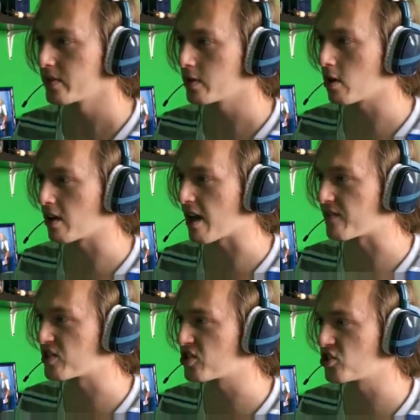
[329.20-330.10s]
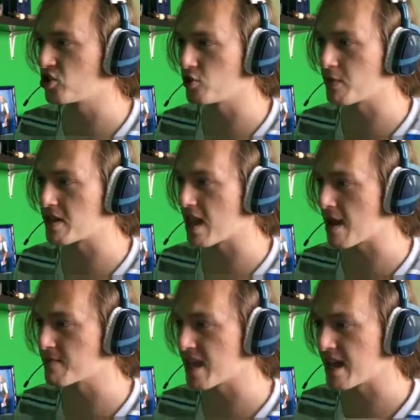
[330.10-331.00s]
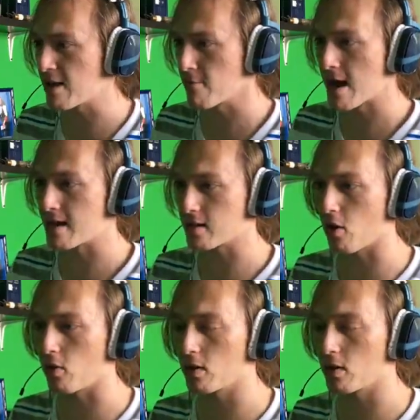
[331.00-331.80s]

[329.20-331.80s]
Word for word: Y'all have stupid names anyways. Oh.